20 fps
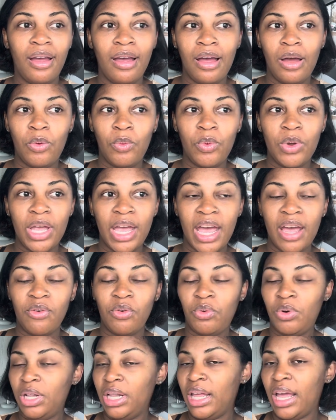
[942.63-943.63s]
we
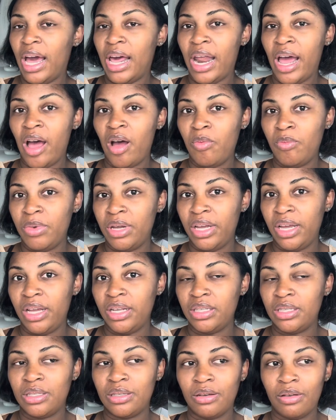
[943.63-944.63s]
haven't really got out
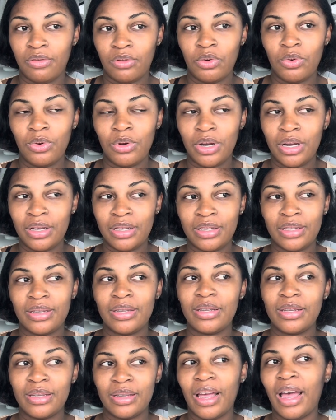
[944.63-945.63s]
much. Of
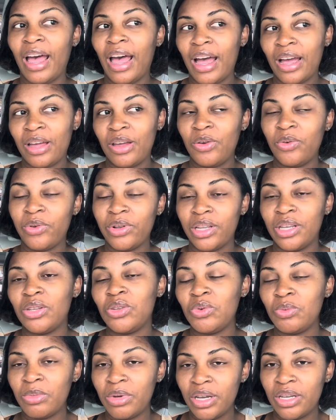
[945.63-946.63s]
course, I couldn't really
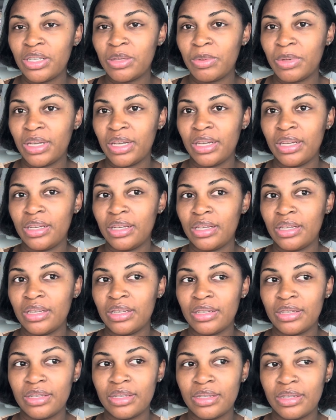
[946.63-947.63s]
do much
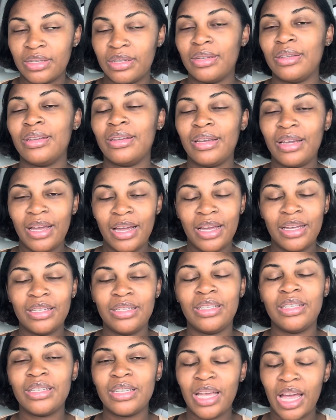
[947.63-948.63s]
because I
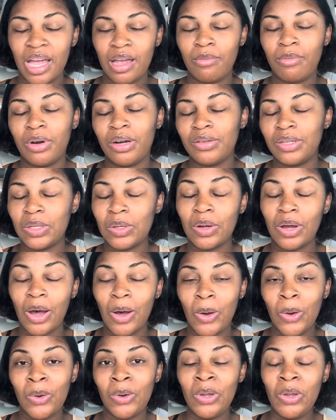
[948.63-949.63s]
just gave birth to a
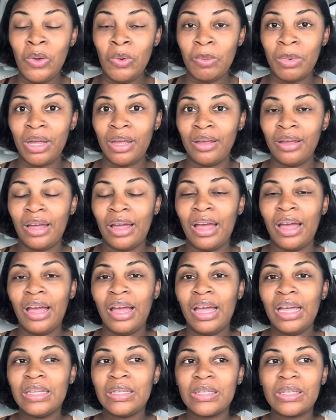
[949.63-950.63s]
whole human.
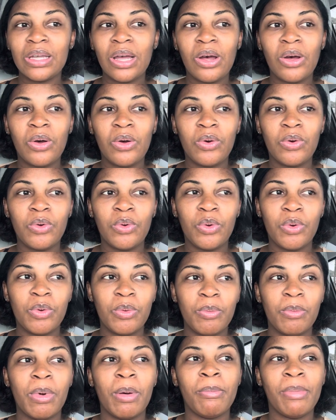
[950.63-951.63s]
So
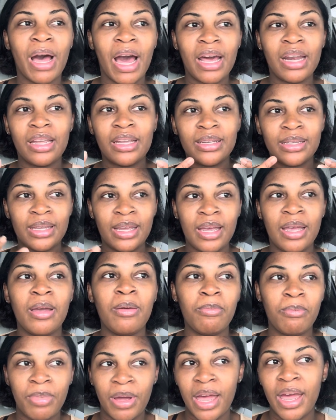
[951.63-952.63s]
my body is
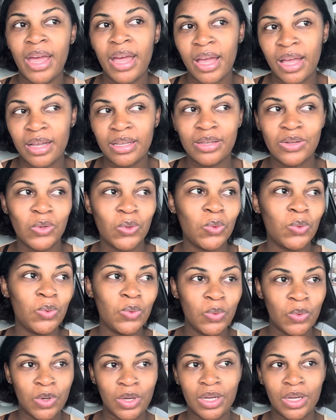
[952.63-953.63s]
getting back to